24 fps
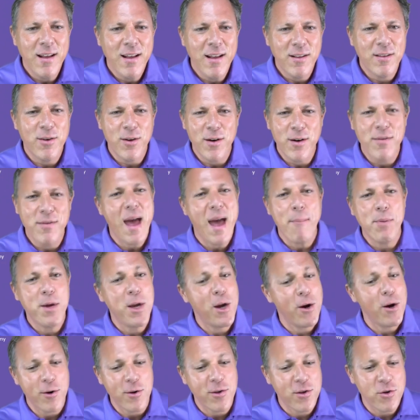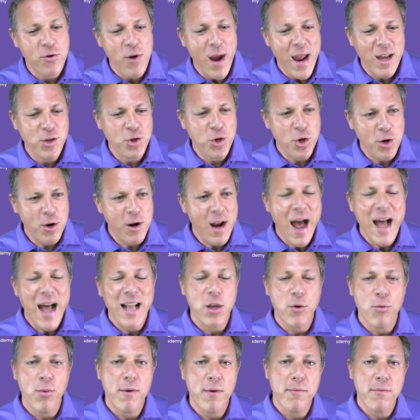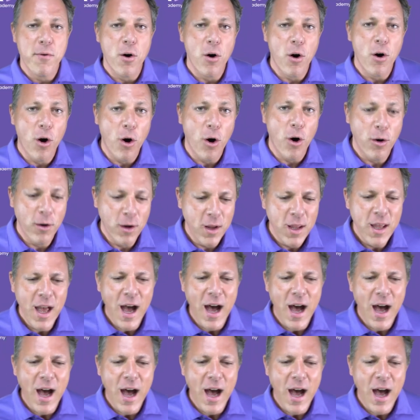sort of that pure stranger, not the referral,